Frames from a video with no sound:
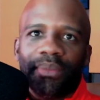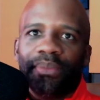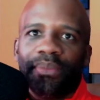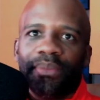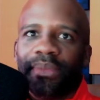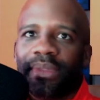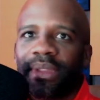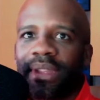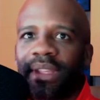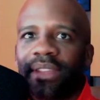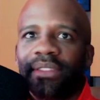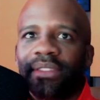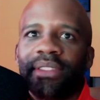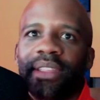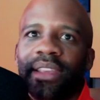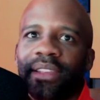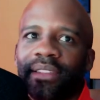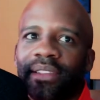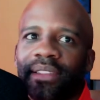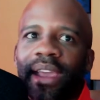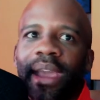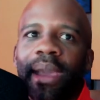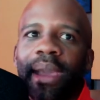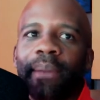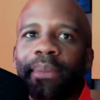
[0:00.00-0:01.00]
these
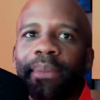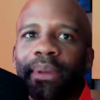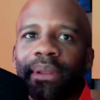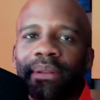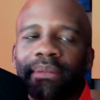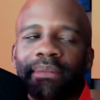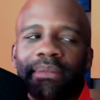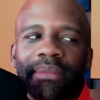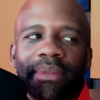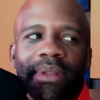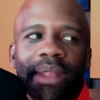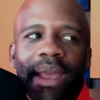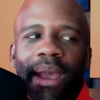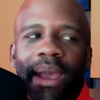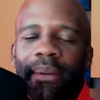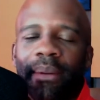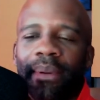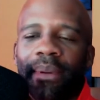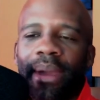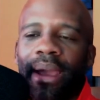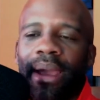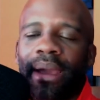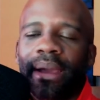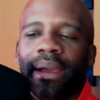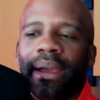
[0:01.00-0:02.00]
things happen. Now,
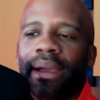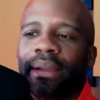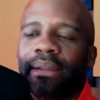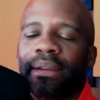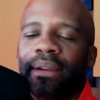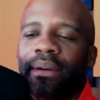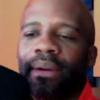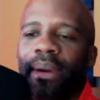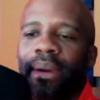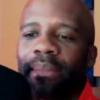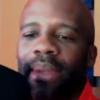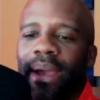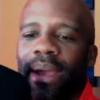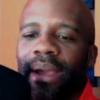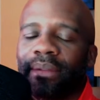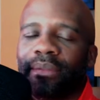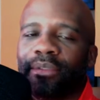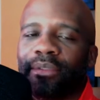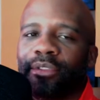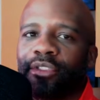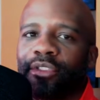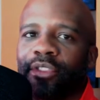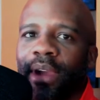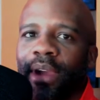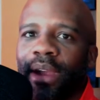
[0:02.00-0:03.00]
uh, you know, I'm not
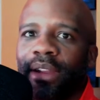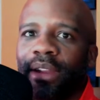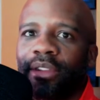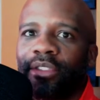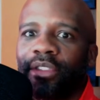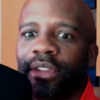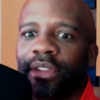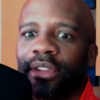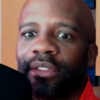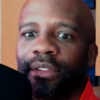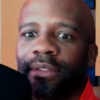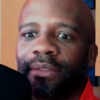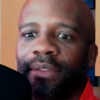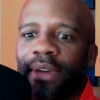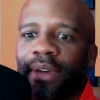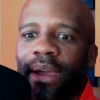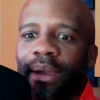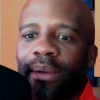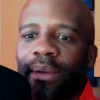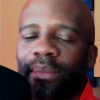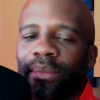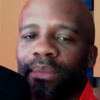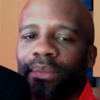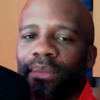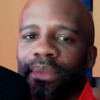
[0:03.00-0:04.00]
trying to
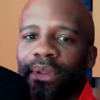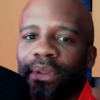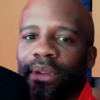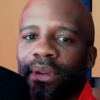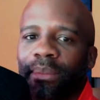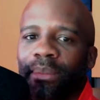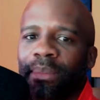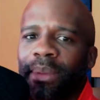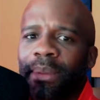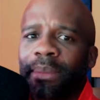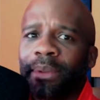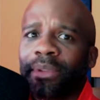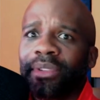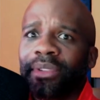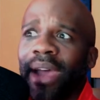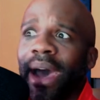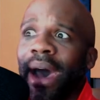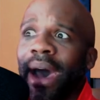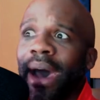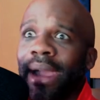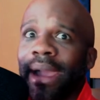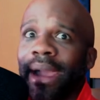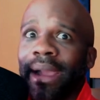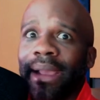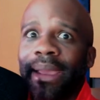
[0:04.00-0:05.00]
justify. You know, people
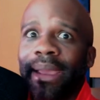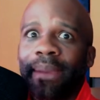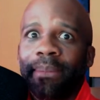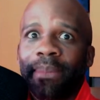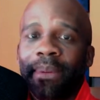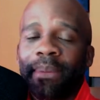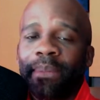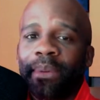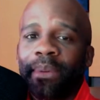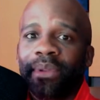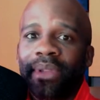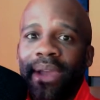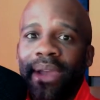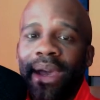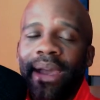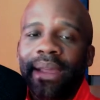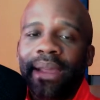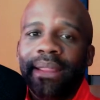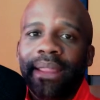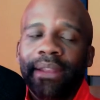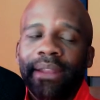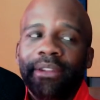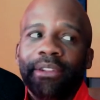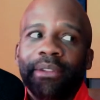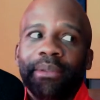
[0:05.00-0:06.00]
die. I get people die.
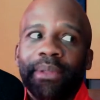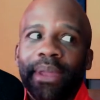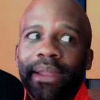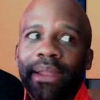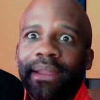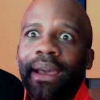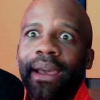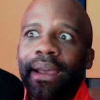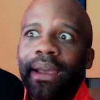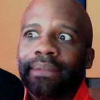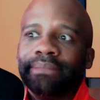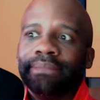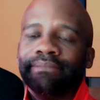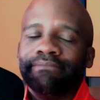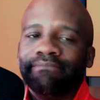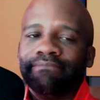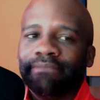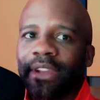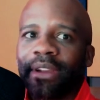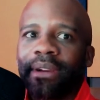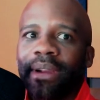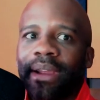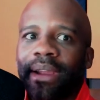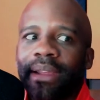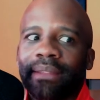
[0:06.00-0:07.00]
They do. They die.
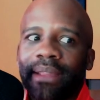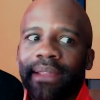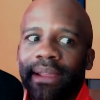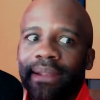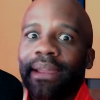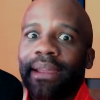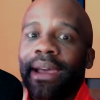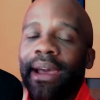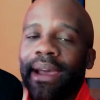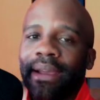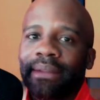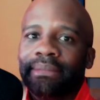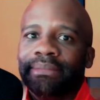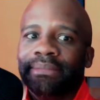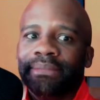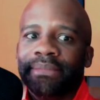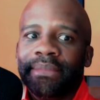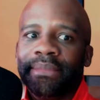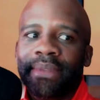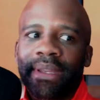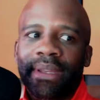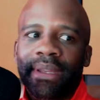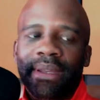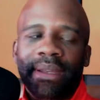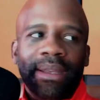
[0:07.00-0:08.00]
All right, they die.
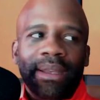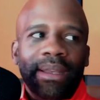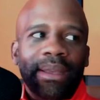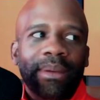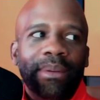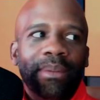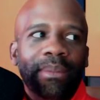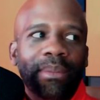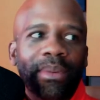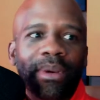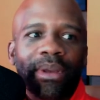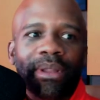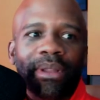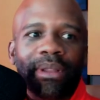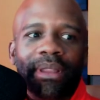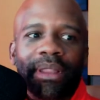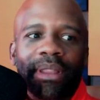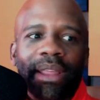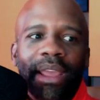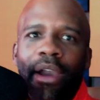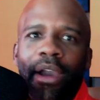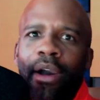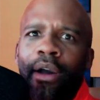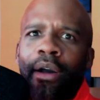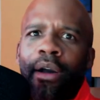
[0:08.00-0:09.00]
But
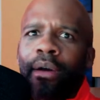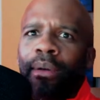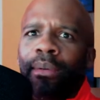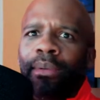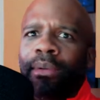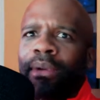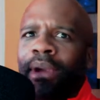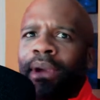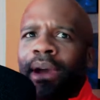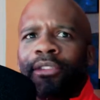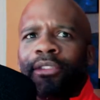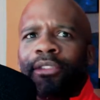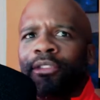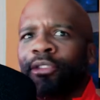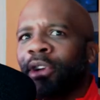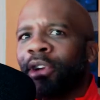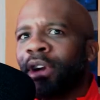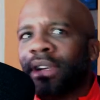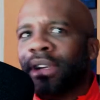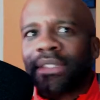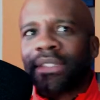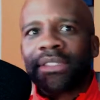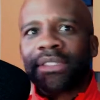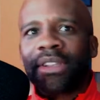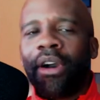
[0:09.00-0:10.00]
they all were on
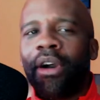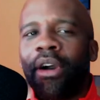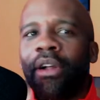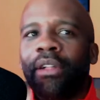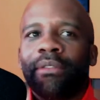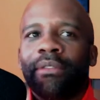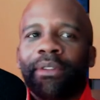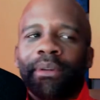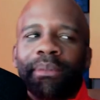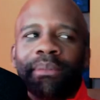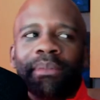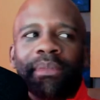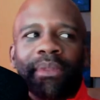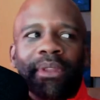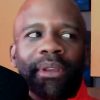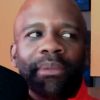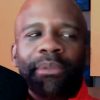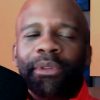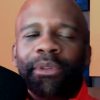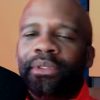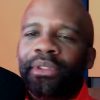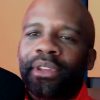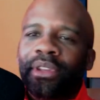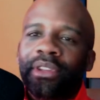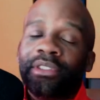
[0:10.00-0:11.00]
drugs. All of them. They're
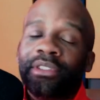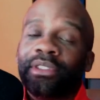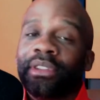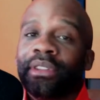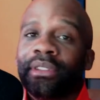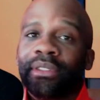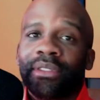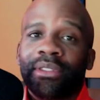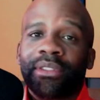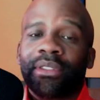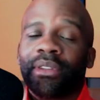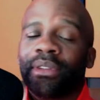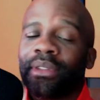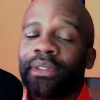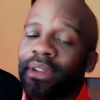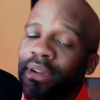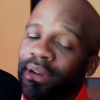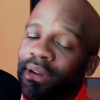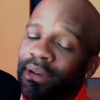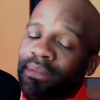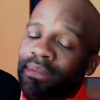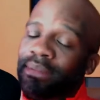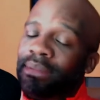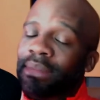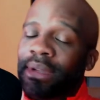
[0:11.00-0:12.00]
musicians, so
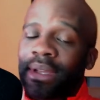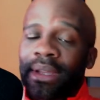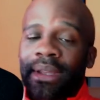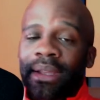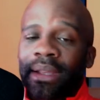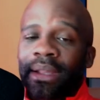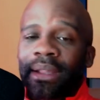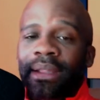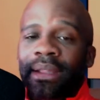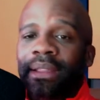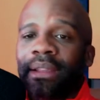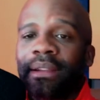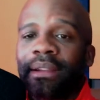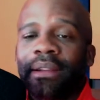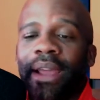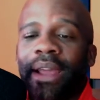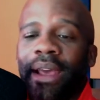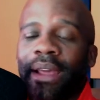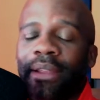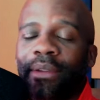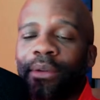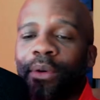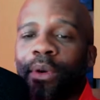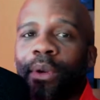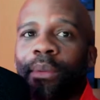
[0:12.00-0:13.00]
they're they're
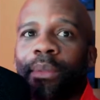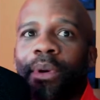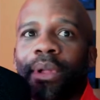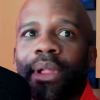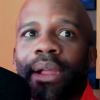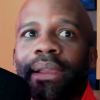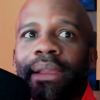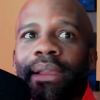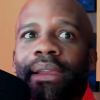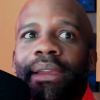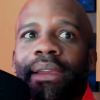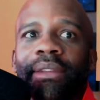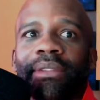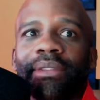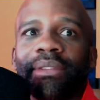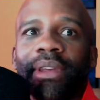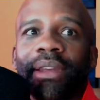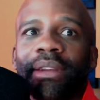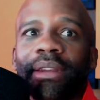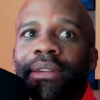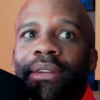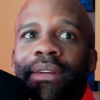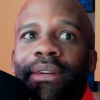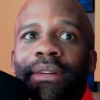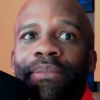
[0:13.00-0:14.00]
not normal. I guess. I
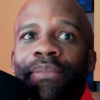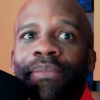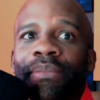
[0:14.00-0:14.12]
don't know.